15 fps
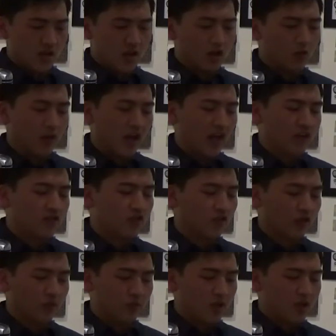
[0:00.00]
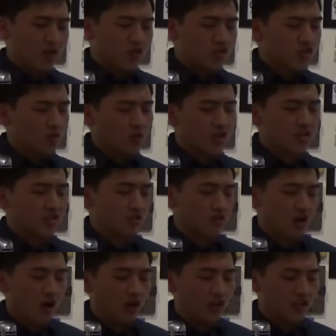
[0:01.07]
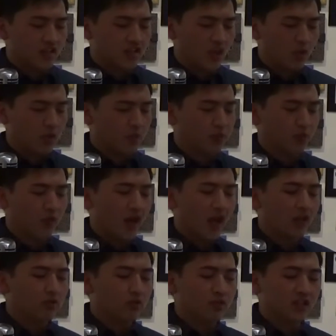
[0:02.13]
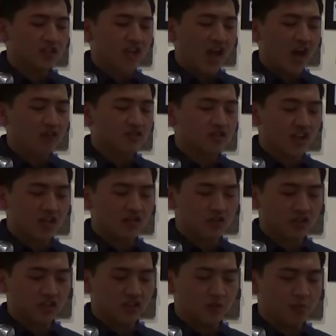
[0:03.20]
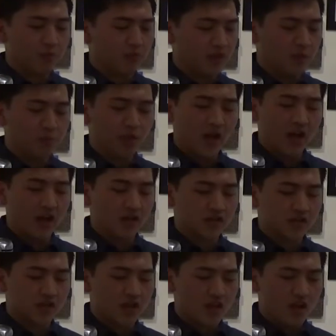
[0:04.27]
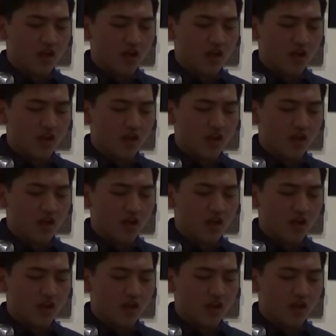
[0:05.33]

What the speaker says: Arranged from shortest to tallest, they would parade through the town center in pairs,